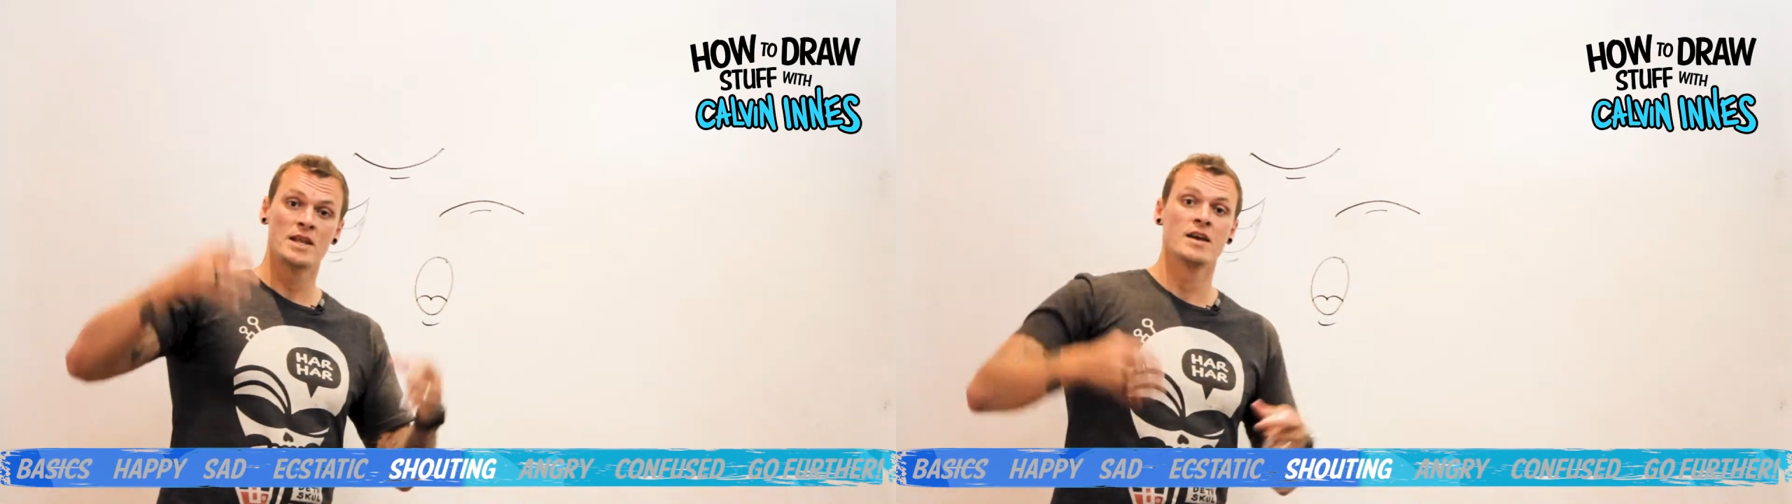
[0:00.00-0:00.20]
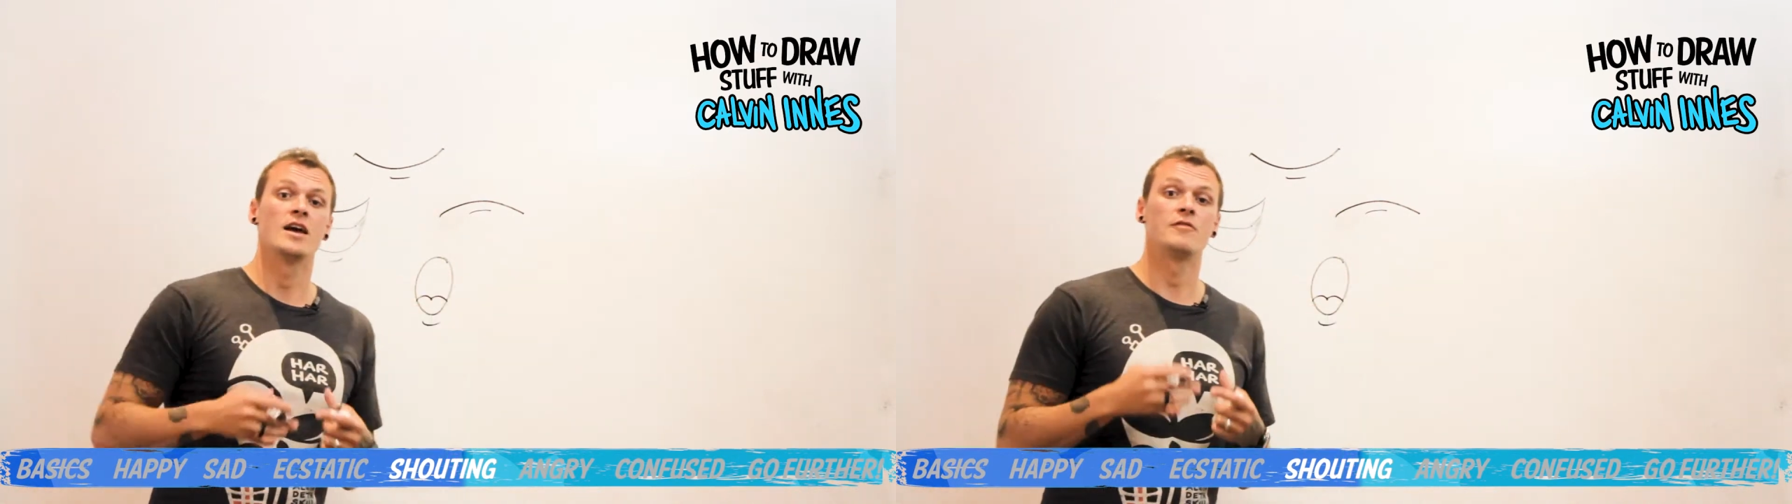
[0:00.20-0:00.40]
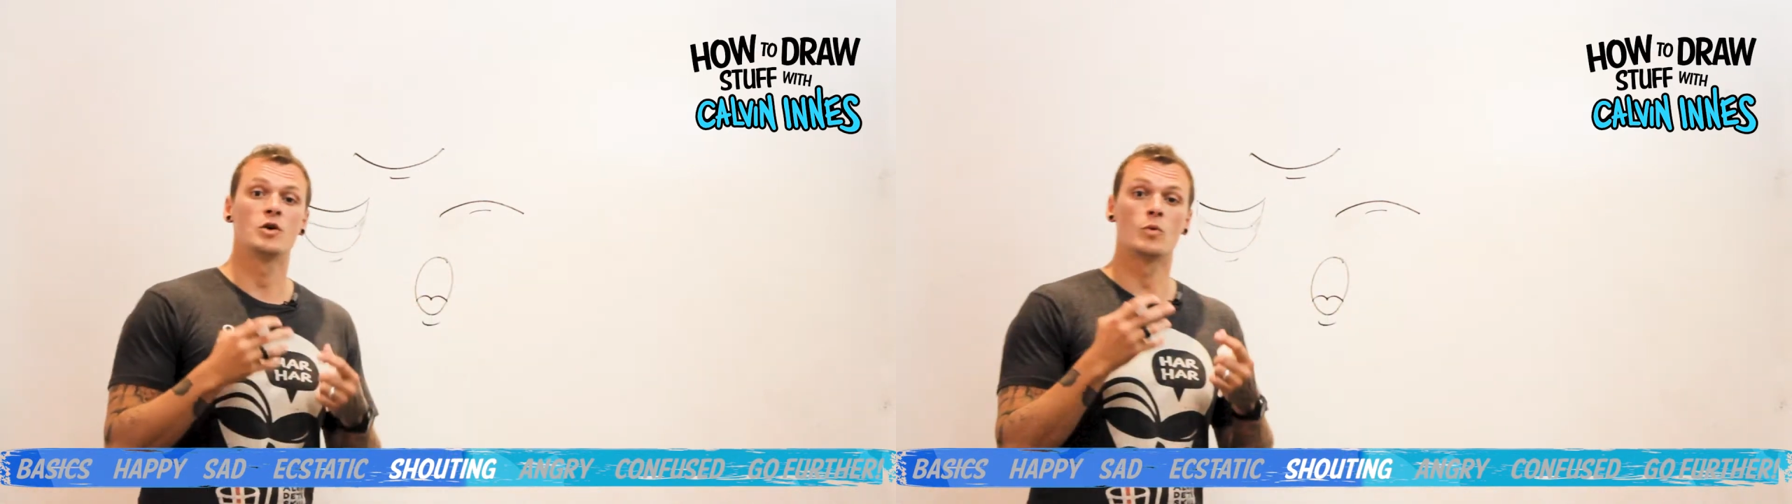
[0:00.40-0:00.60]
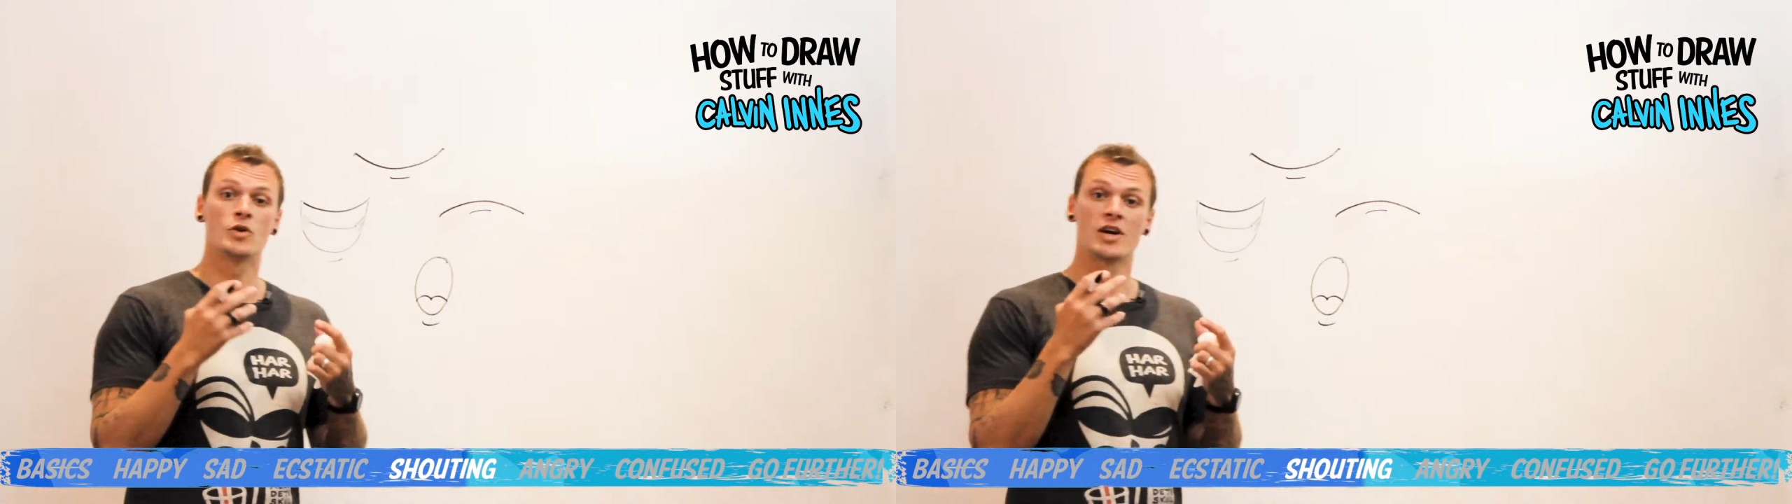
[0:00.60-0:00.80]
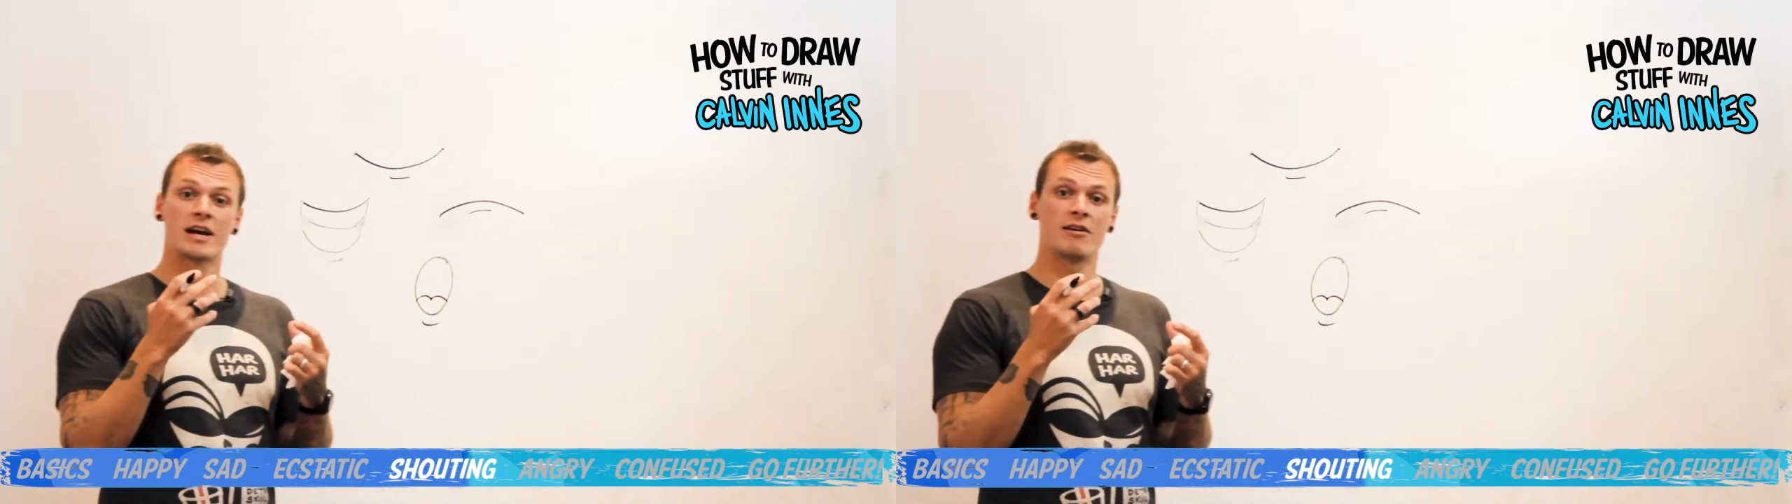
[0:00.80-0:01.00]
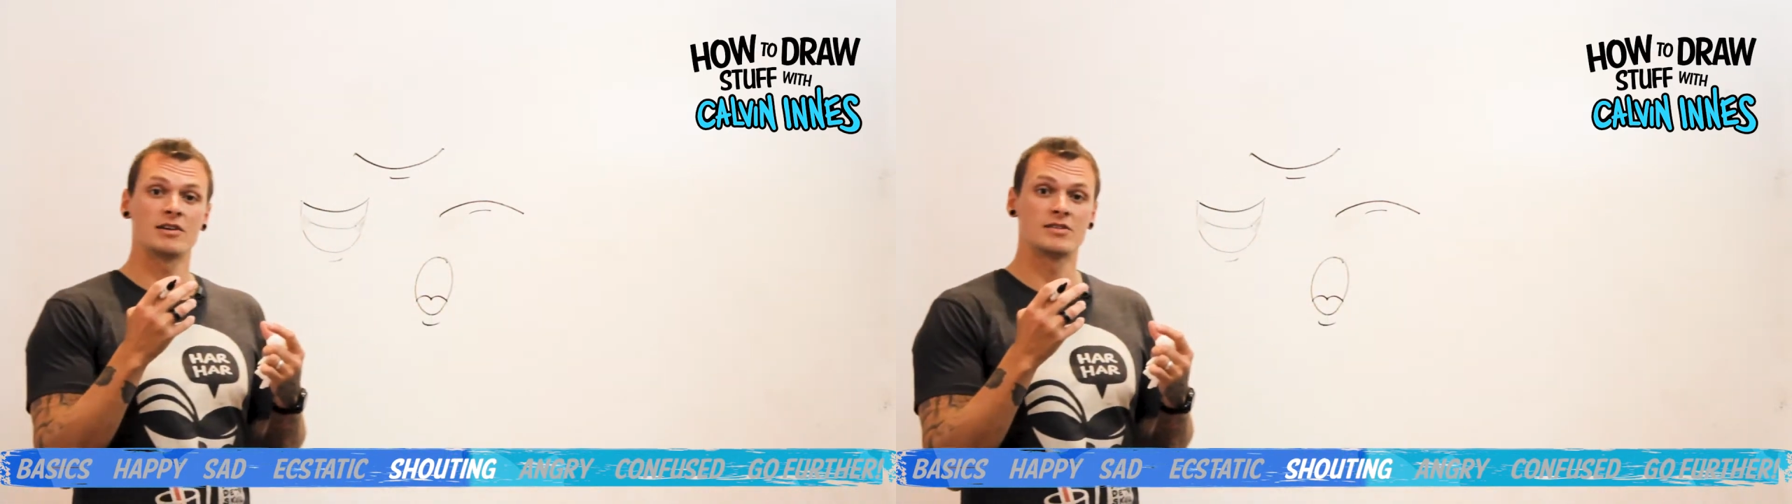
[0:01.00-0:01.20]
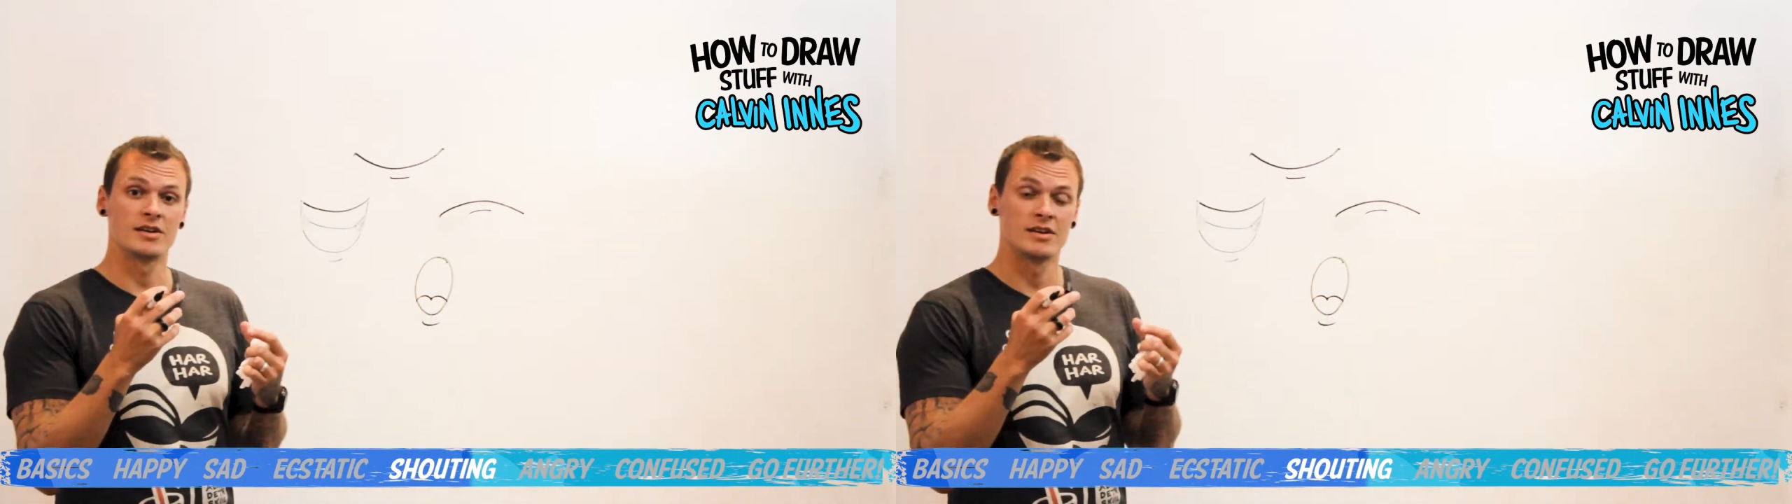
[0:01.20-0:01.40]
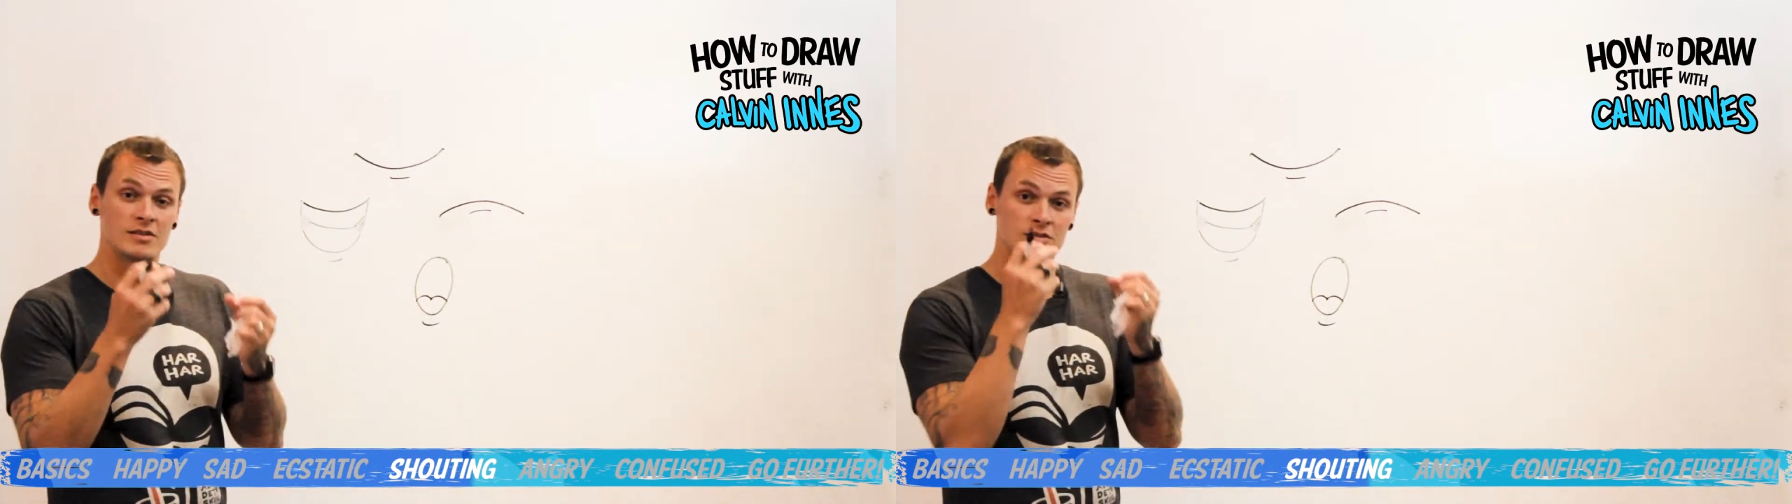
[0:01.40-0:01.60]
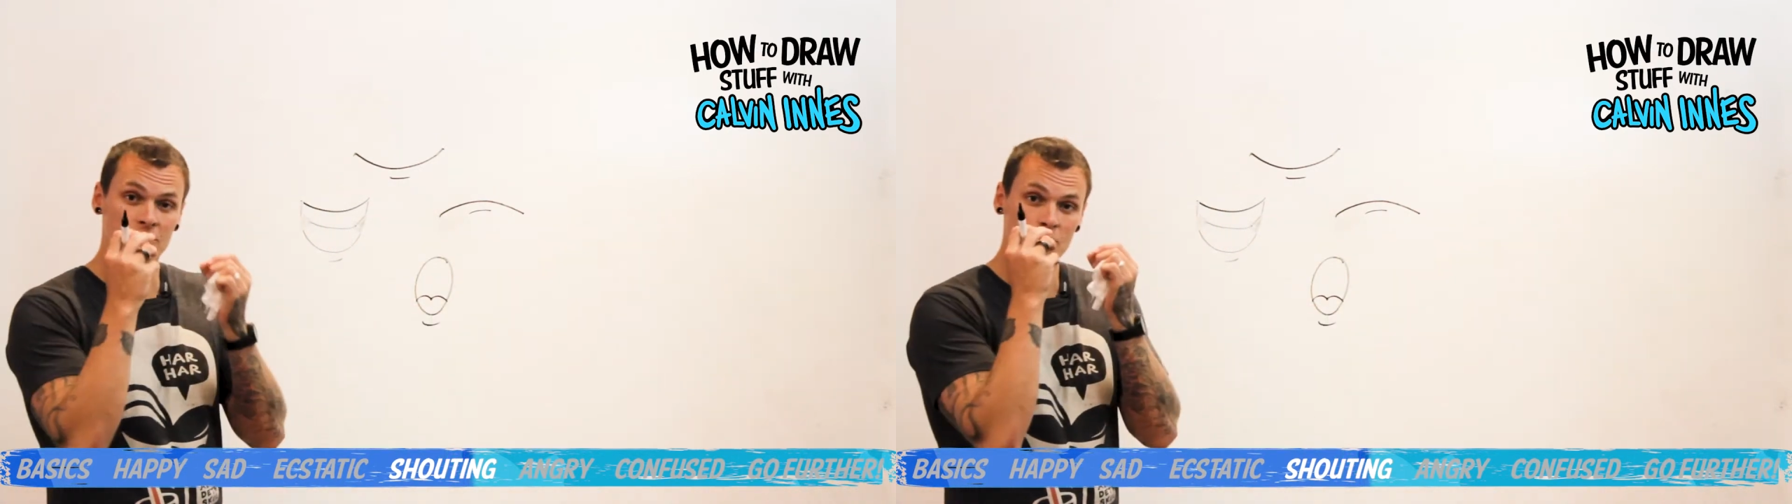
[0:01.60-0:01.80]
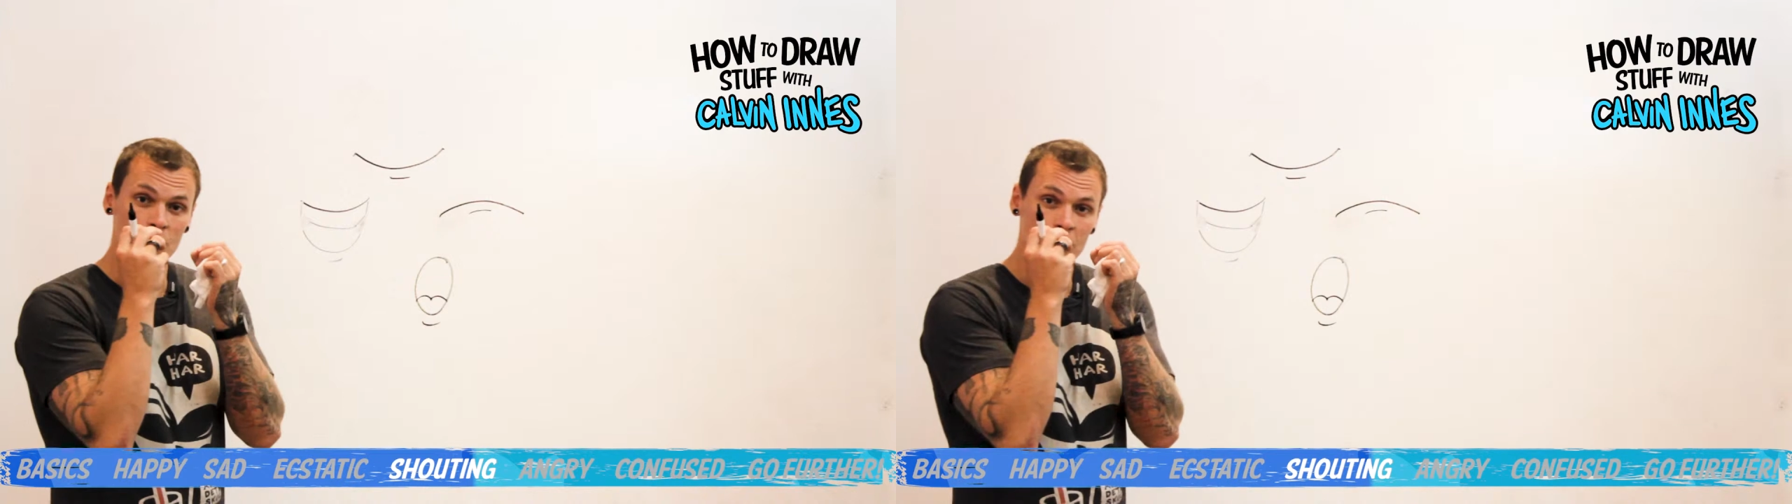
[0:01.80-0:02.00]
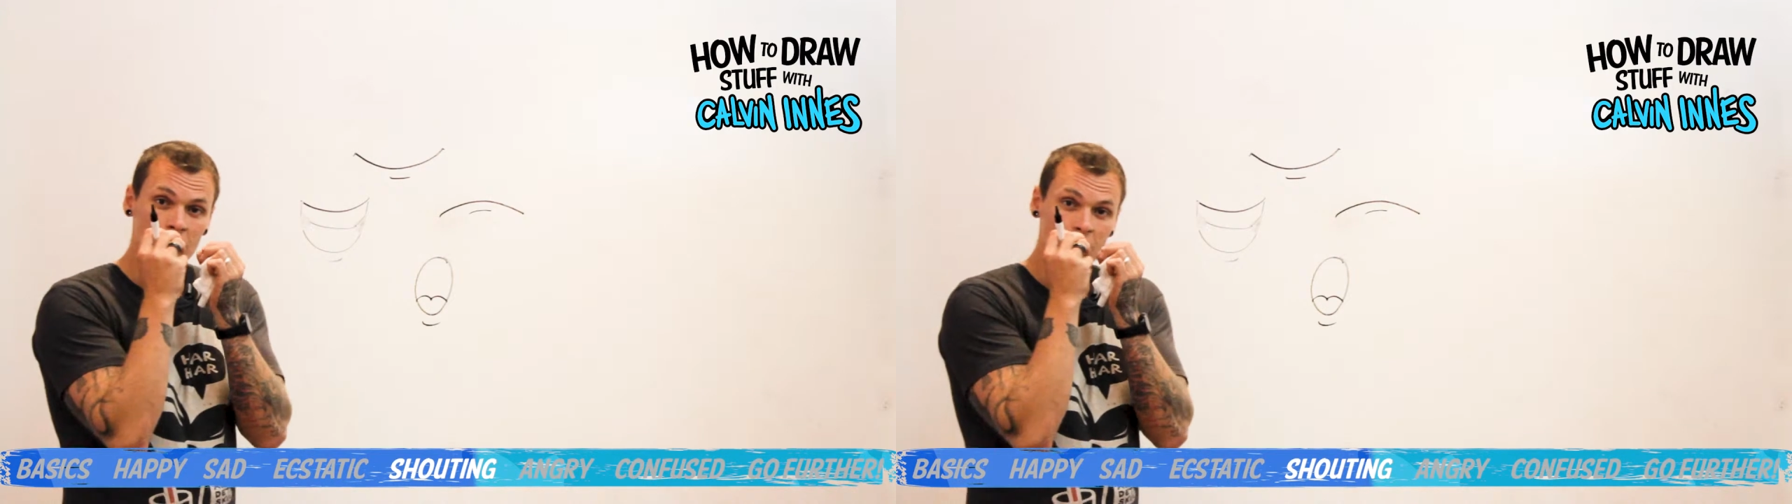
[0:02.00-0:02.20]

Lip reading: If you want your character to